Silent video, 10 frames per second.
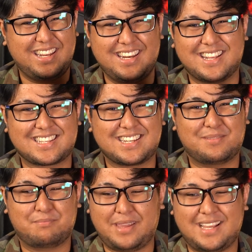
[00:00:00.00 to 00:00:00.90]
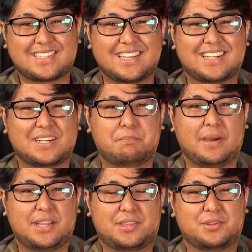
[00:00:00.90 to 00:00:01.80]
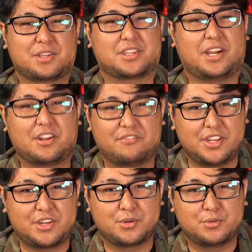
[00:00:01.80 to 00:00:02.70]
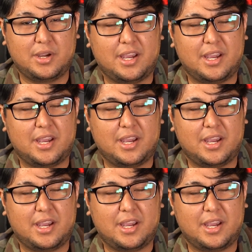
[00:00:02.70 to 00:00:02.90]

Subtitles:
it isn't amazing compared to the Katana V2,